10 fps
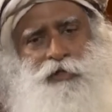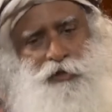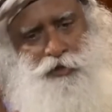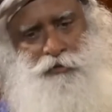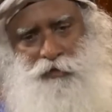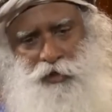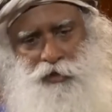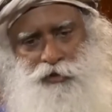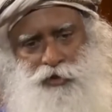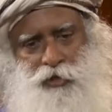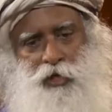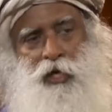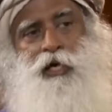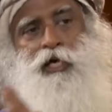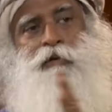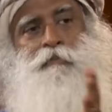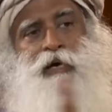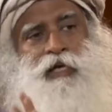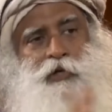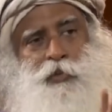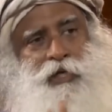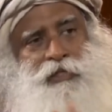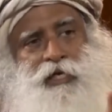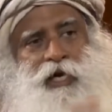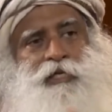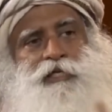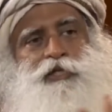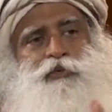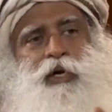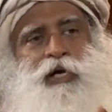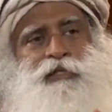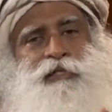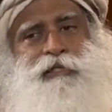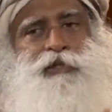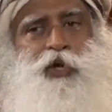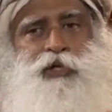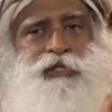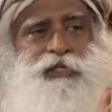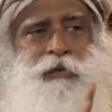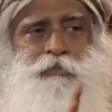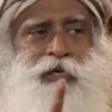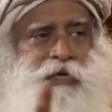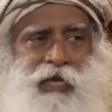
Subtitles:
years of age, in many ways, energy-wise, it's not a separate